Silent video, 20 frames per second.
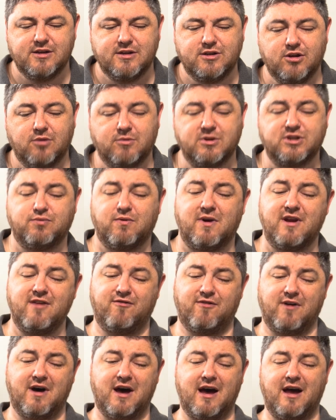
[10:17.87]
Number
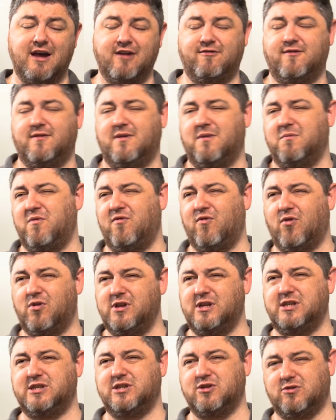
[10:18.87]
25, we've
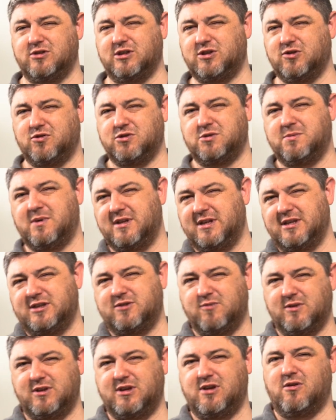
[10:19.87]
already sort of talked about this
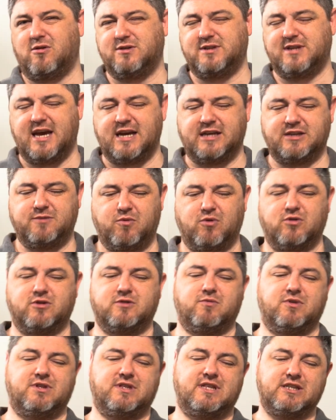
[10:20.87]
with your old textbooks,
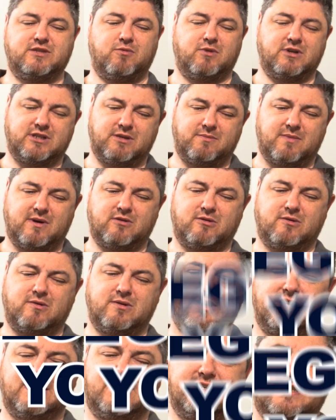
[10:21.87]
but this one is about
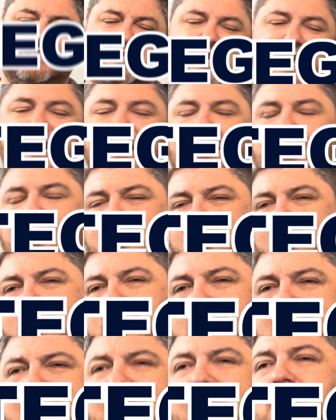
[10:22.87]
selling your
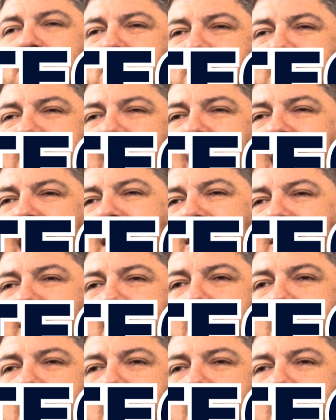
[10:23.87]
old games and